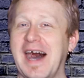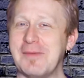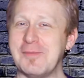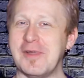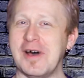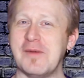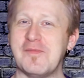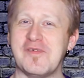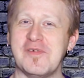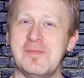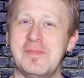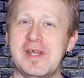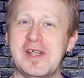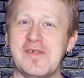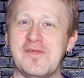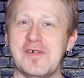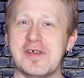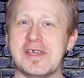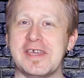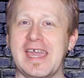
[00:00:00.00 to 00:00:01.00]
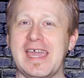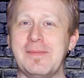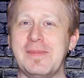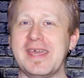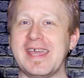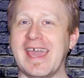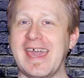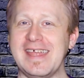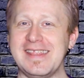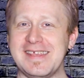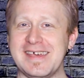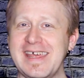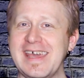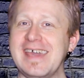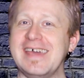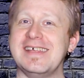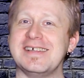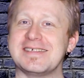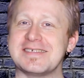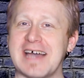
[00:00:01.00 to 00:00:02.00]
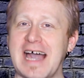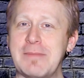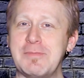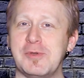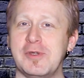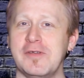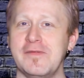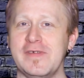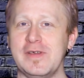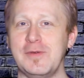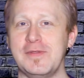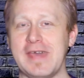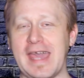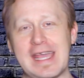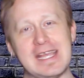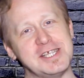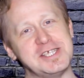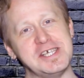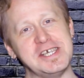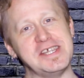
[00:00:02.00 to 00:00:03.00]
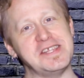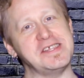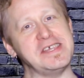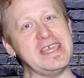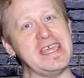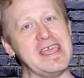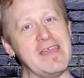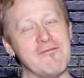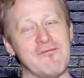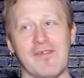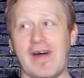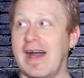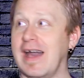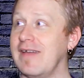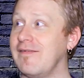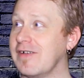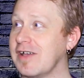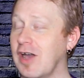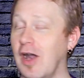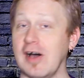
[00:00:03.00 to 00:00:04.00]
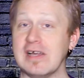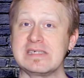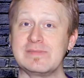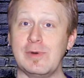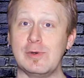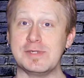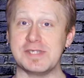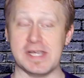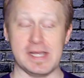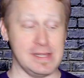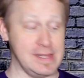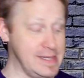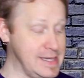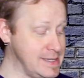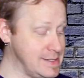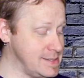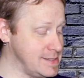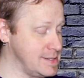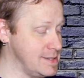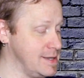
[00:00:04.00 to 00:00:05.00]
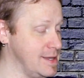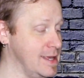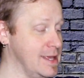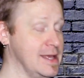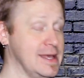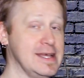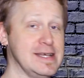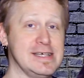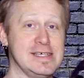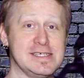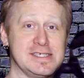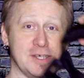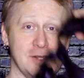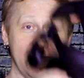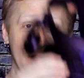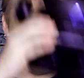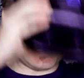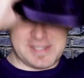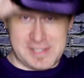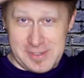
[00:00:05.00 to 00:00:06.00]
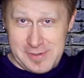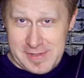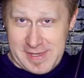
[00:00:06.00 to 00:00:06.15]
I'm Rob from Barefoot Gaming, and today it is time to review the HTC Vive Cosmos Elite. So let's do